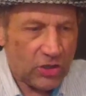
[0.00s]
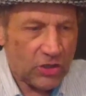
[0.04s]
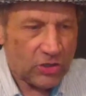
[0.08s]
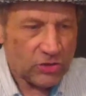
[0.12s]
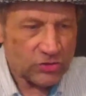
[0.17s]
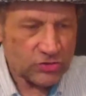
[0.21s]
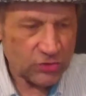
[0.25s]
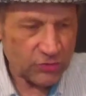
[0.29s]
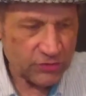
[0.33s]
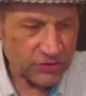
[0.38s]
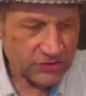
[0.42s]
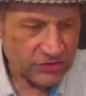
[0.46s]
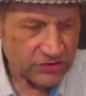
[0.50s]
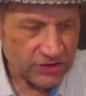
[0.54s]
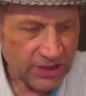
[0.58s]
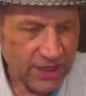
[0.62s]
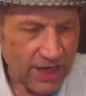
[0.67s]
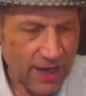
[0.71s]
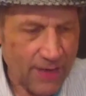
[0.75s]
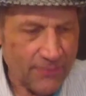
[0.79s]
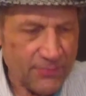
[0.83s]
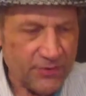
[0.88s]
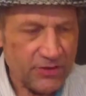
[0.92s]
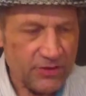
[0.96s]
So this is a
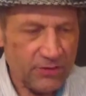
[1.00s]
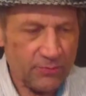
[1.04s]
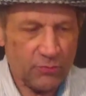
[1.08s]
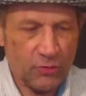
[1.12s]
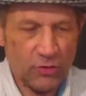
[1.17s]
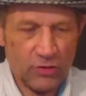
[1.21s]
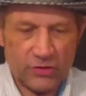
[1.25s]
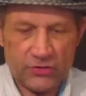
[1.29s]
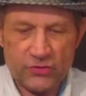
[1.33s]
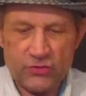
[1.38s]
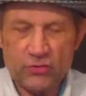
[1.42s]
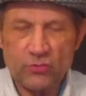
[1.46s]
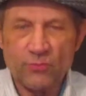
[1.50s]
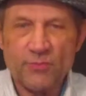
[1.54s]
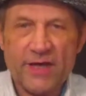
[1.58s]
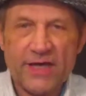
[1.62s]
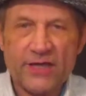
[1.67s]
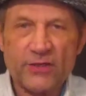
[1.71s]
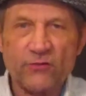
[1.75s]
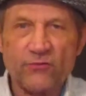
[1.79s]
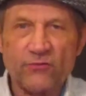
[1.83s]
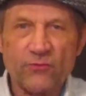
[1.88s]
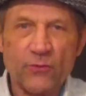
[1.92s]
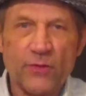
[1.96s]
copy of the book, A New
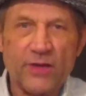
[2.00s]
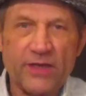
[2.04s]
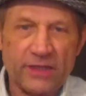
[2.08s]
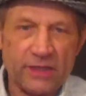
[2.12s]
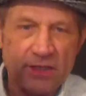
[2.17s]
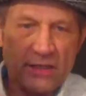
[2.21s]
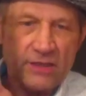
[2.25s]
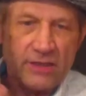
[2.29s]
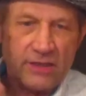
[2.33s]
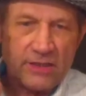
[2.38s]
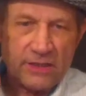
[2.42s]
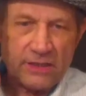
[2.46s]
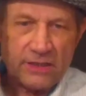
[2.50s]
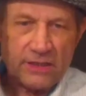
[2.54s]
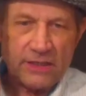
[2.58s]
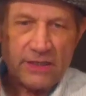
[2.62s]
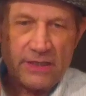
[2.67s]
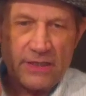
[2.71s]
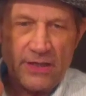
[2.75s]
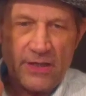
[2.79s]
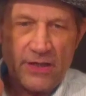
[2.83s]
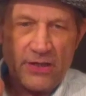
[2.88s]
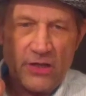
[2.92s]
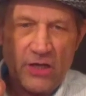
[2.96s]
Manual for Awakening.
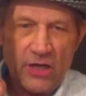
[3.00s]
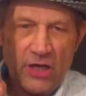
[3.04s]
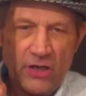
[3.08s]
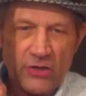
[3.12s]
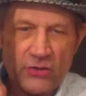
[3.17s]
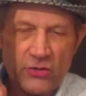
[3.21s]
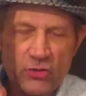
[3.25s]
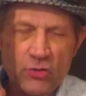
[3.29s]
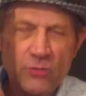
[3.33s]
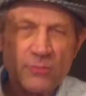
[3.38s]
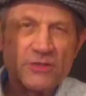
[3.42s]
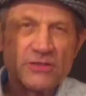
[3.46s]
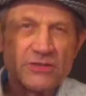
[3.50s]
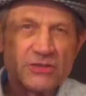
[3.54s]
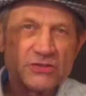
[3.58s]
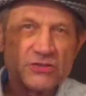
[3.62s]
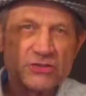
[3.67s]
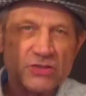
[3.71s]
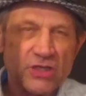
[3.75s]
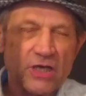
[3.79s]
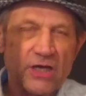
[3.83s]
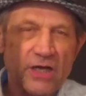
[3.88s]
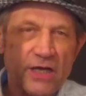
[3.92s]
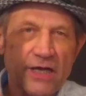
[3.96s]
Human
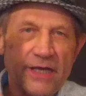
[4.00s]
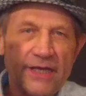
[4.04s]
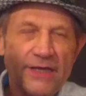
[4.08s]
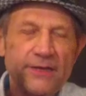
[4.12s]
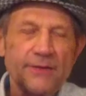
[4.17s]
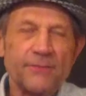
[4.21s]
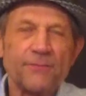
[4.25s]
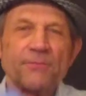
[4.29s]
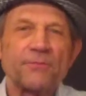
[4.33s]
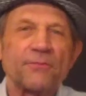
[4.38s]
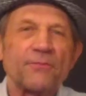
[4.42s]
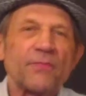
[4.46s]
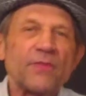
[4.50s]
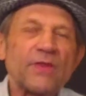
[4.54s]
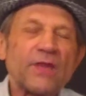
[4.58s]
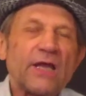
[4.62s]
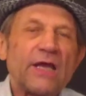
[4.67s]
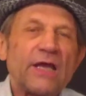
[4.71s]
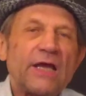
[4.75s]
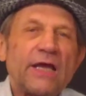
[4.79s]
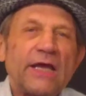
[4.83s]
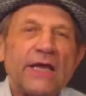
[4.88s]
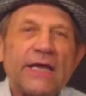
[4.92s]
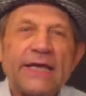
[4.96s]
design
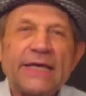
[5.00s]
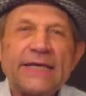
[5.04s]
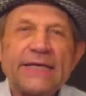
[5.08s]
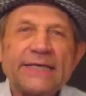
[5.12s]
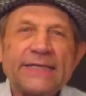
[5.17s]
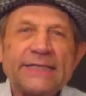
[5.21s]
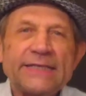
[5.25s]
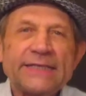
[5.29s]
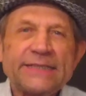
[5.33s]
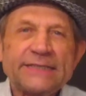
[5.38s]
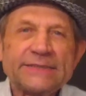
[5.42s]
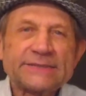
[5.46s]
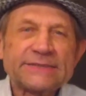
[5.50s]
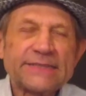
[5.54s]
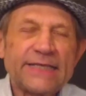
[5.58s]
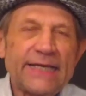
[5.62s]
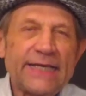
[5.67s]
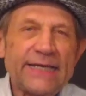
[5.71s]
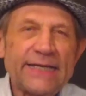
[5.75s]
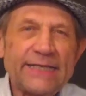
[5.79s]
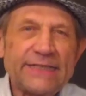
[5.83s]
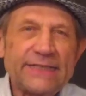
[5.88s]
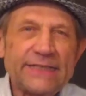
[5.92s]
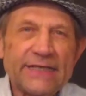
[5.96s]
is
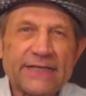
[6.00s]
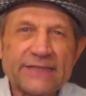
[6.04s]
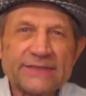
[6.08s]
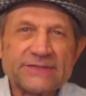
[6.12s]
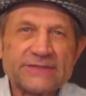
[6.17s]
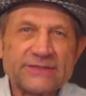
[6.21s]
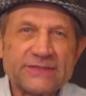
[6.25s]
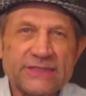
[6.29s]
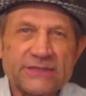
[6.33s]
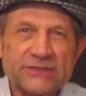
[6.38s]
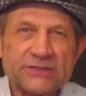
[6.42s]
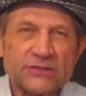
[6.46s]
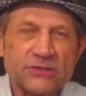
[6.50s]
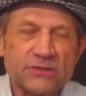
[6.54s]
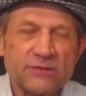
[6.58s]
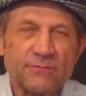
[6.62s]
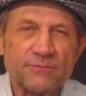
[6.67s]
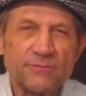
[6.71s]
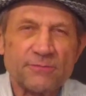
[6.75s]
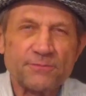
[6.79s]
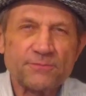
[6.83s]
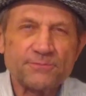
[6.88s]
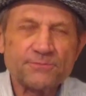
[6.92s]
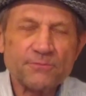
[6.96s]
a
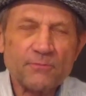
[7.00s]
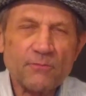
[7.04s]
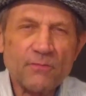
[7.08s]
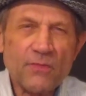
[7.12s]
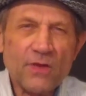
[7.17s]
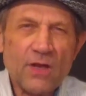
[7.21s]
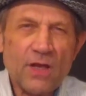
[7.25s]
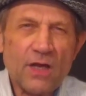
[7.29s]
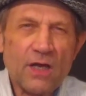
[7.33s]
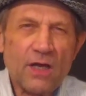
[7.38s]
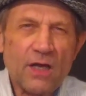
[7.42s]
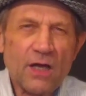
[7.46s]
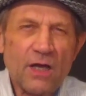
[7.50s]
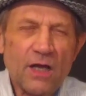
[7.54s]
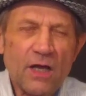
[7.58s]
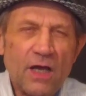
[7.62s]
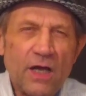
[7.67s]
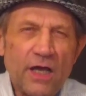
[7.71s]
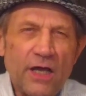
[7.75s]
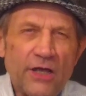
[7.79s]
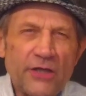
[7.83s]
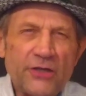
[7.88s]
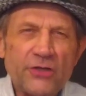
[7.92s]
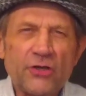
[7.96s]
system,
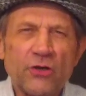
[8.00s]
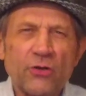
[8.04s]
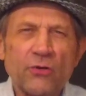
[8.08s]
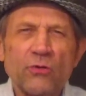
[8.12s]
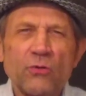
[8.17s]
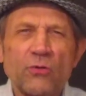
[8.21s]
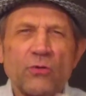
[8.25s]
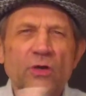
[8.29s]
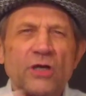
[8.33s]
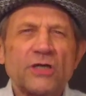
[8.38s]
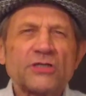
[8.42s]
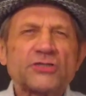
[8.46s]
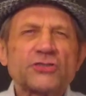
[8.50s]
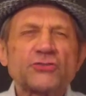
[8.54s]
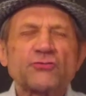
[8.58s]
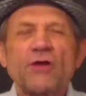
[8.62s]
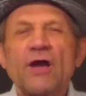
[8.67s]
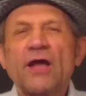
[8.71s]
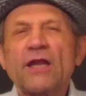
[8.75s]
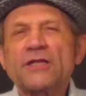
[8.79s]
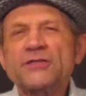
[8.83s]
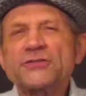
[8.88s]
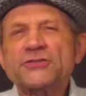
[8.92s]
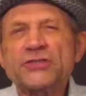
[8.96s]
you know,
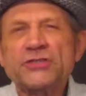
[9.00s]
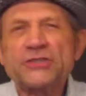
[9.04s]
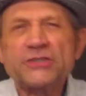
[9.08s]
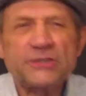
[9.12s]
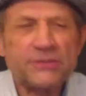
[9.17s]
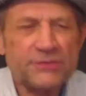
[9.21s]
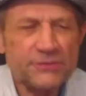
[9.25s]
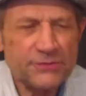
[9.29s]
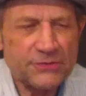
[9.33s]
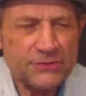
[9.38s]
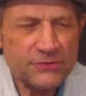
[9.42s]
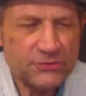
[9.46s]
astrology.